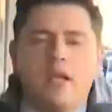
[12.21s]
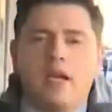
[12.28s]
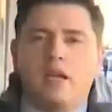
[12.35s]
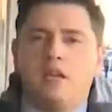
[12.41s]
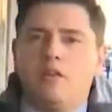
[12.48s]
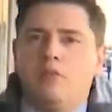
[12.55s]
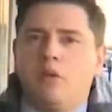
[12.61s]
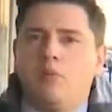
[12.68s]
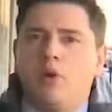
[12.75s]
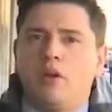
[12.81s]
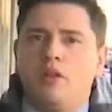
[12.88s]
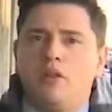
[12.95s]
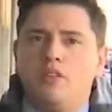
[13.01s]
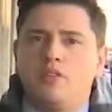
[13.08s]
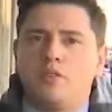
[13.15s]
Yeah, good evening,
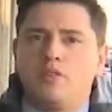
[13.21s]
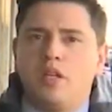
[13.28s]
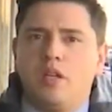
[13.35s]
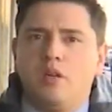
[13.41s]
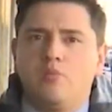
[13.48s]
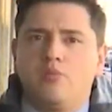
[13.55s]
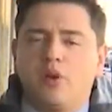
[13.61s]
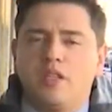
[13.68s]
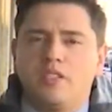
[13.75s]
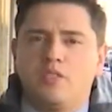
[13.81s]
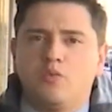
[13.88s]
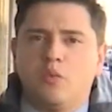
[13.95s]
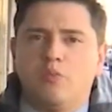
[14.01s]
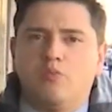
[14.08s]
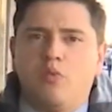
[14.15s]
Brenda. The Associated Press
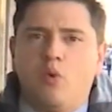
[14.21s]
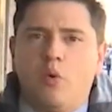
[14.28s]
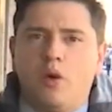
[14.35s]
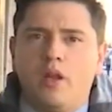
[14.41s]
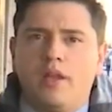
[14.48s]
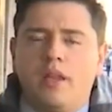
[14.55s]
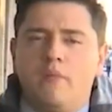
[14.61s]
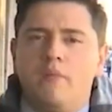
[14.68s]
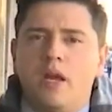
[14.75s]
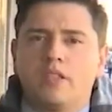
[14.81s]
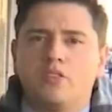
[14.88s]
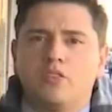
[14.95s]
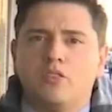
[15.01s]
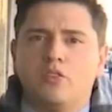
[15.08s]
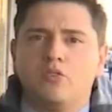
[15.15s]
is reporting that
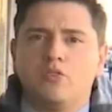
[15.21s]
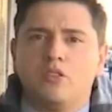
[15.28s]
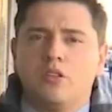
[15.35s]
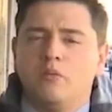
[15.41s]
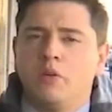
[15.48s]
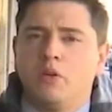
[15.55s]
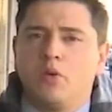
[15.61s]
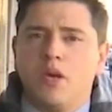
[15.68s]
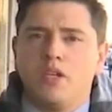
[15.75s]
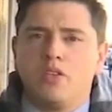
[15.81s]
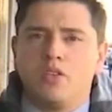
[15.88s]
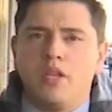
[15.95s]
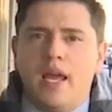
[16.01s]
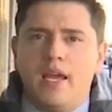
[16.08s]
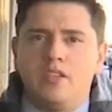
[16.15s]
Mexico's
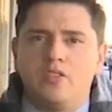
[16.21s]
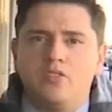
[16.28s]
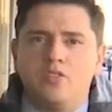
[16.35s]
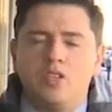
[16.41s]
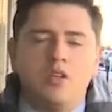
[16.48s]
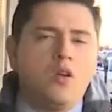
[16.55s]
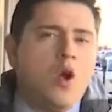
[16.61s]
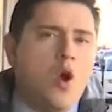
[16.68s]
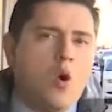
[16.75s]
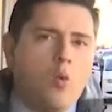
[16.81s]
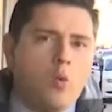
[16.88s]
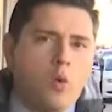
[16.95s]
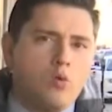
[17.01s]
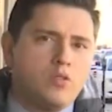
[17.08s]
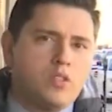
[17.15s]
immigration agency
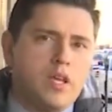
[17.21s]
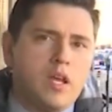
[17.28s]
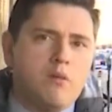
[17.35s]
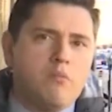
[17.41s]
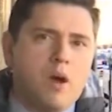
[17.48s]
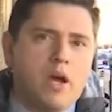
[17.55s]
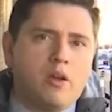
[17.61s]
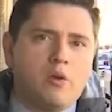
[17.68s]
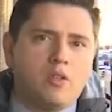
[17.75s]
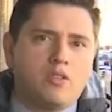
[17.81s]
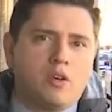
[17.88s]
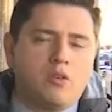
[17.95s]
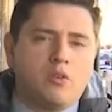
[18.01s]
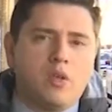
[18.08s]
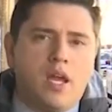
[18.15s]
won't take migrants
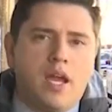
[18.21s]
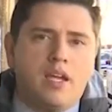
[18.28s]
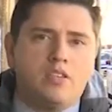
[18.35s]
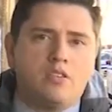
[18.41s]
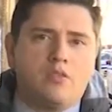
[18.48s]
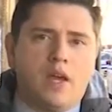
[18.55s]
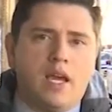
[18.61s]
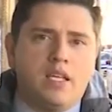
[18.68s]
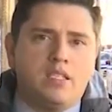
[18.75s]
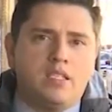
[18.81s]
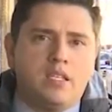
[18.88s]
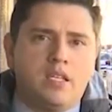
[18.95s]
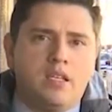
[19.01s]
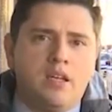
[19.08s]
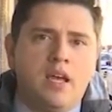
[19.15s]
under the age of
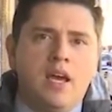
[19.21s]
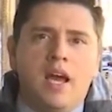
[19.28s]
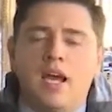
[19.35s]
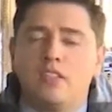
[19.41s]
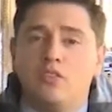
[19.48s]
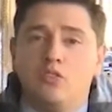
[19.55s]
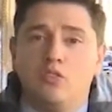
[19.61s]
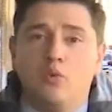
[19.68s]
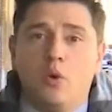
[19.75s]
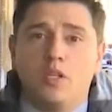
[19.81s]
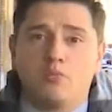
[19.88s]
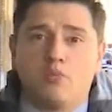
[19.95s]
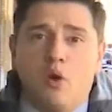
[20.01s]
18 as the U.S.